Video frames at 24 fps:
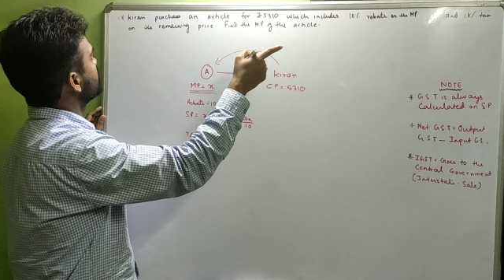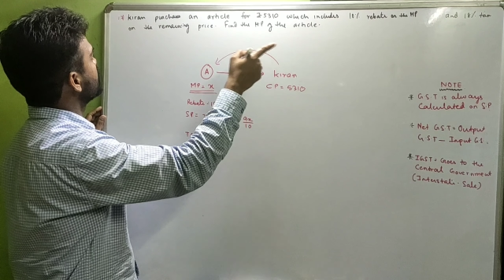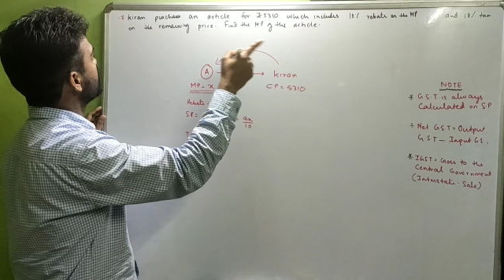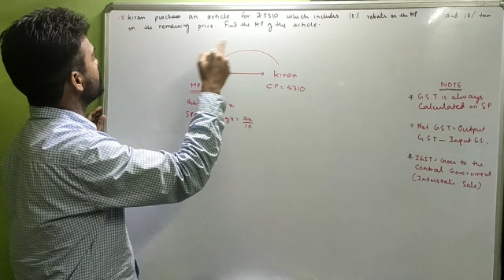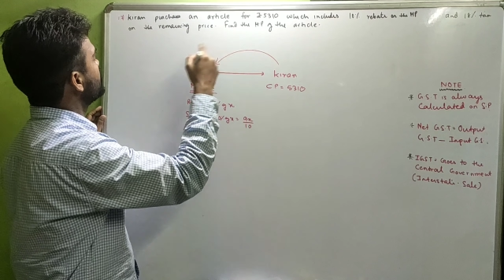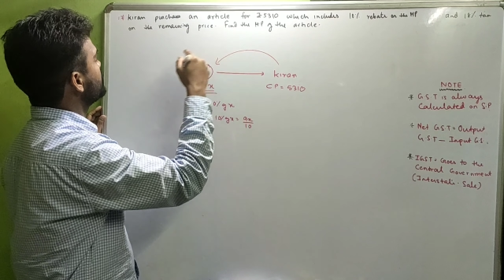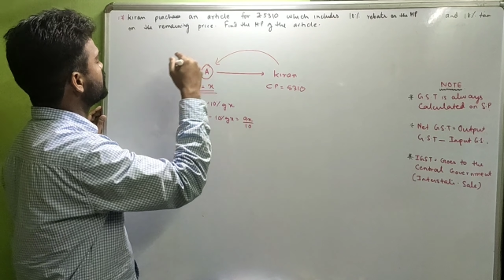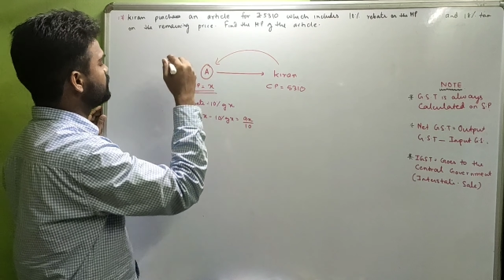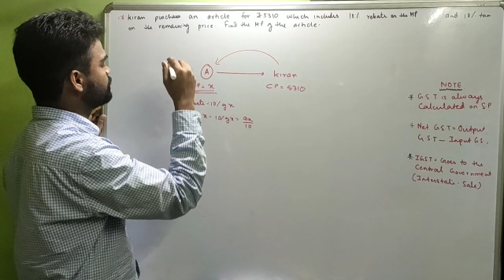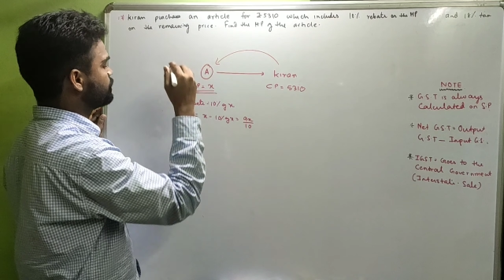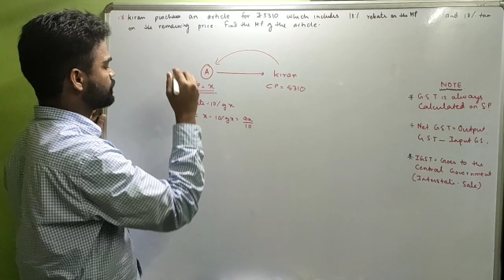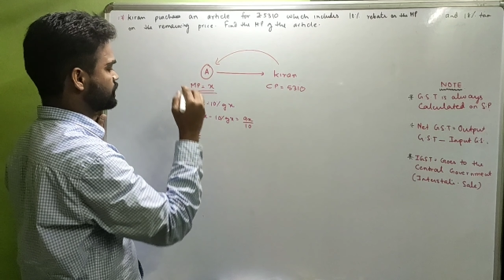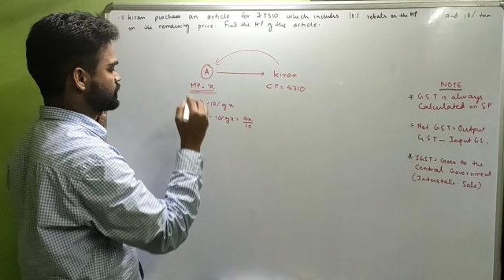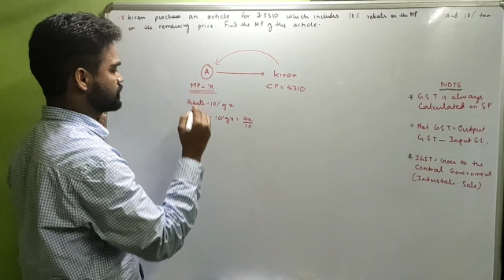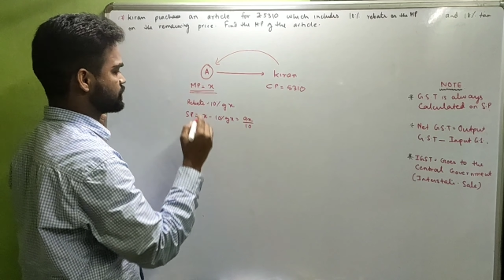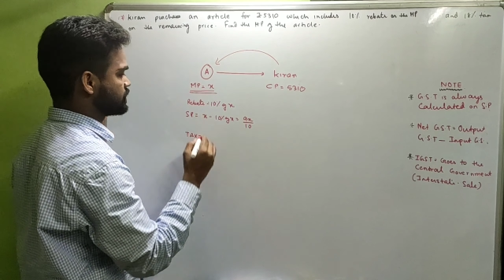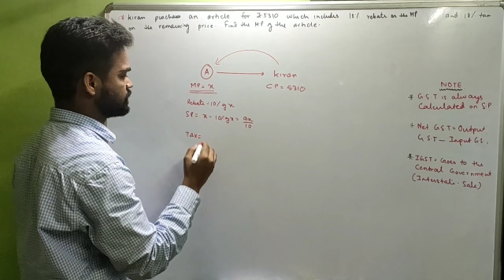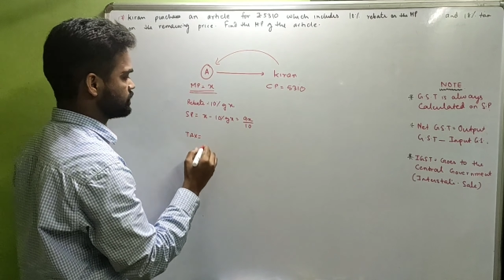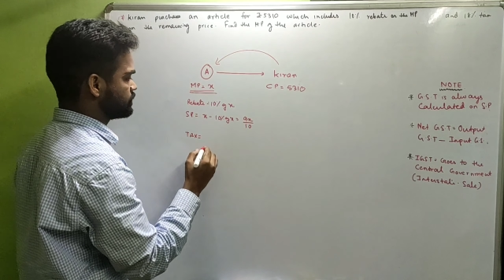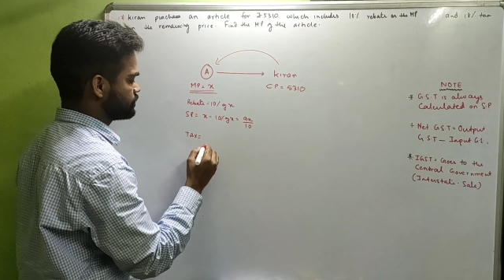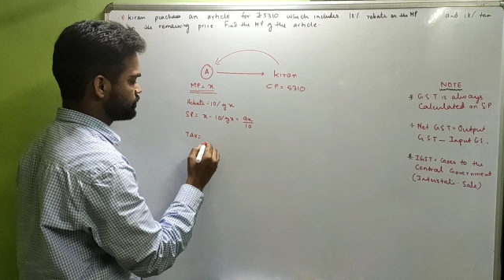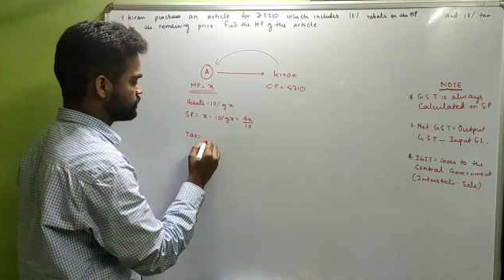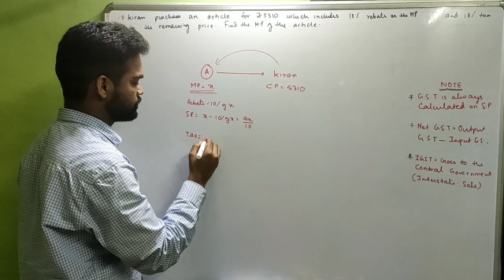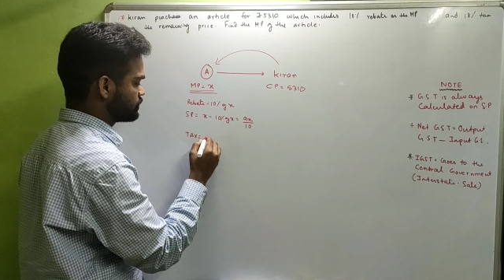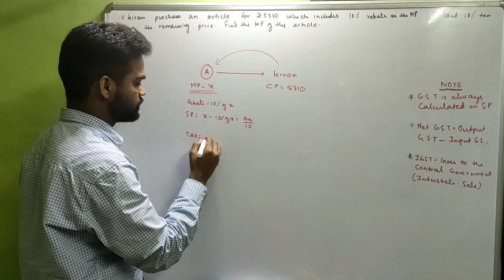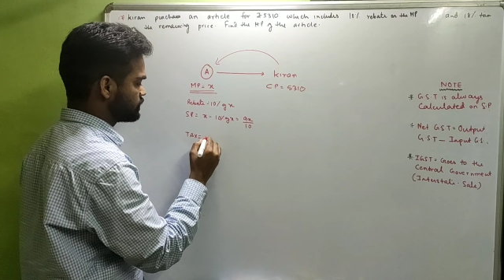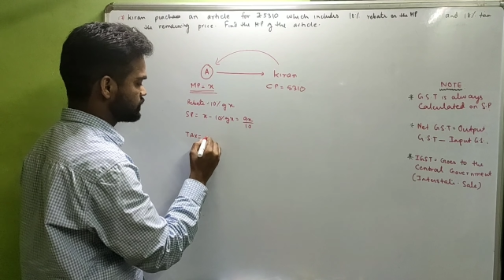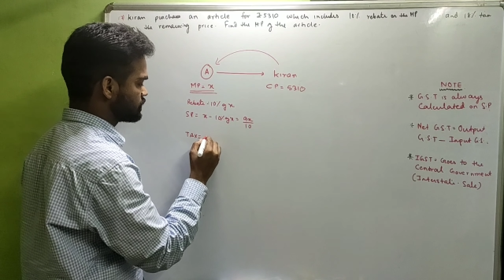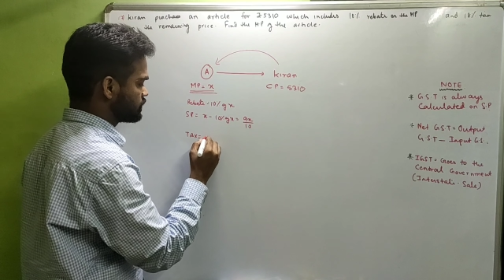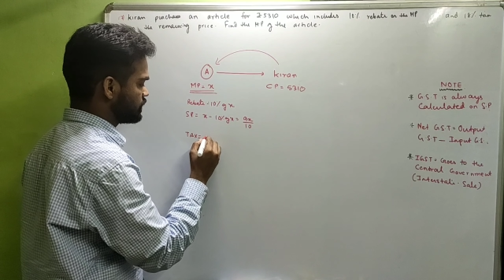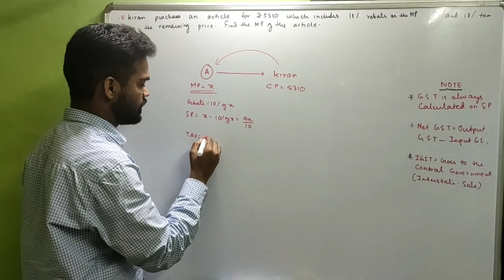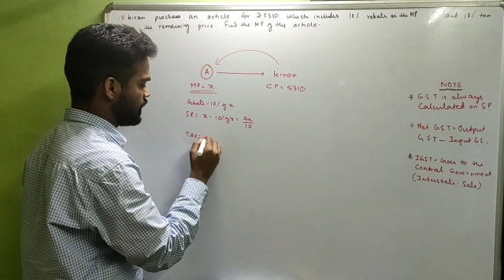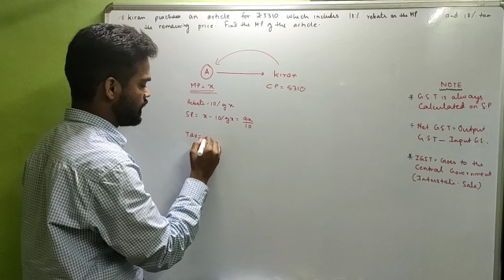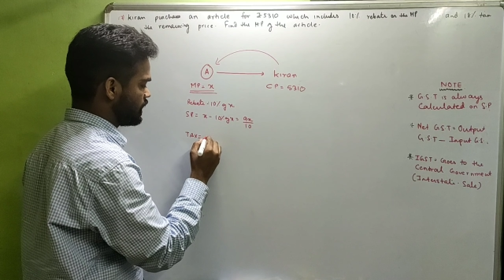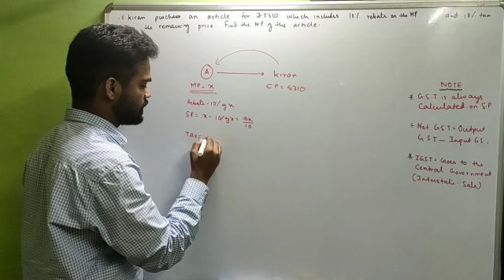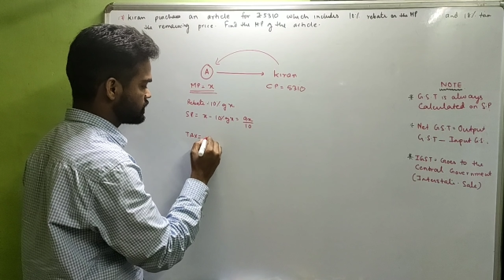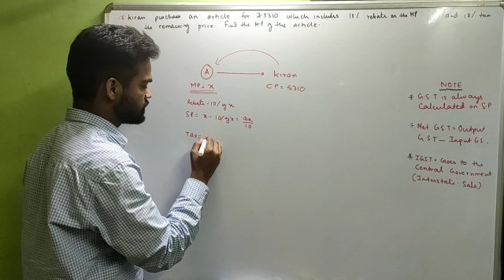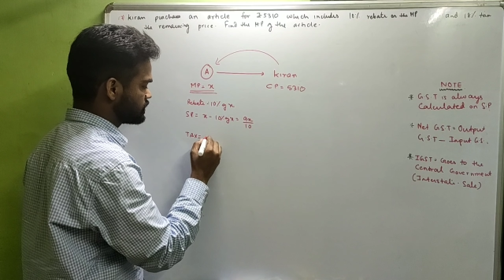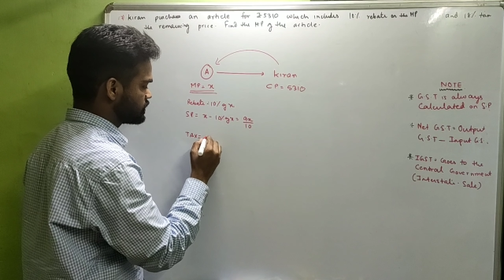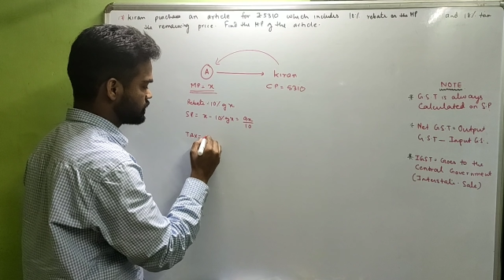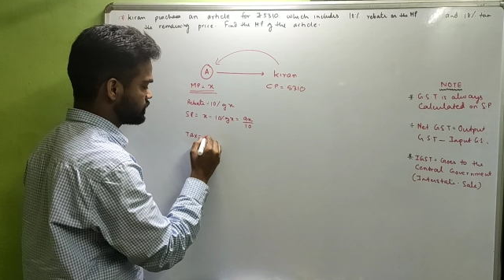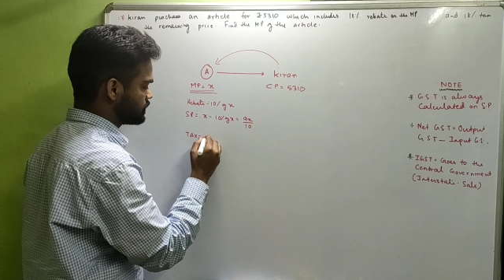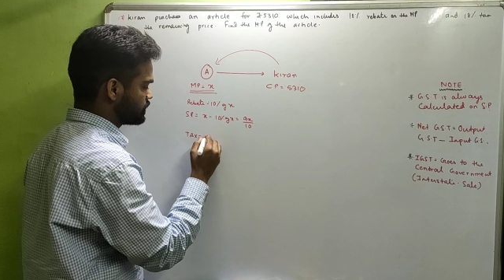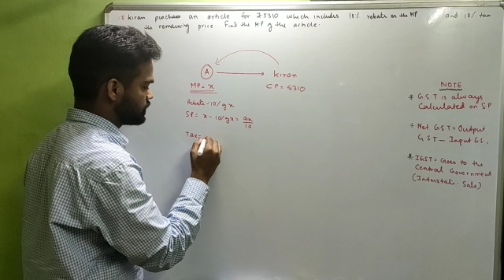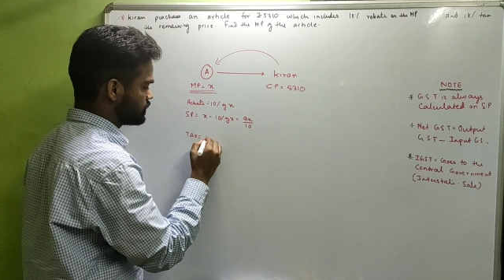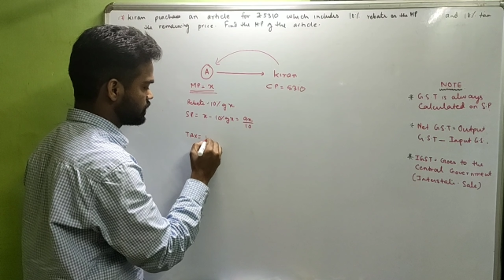18%. So that's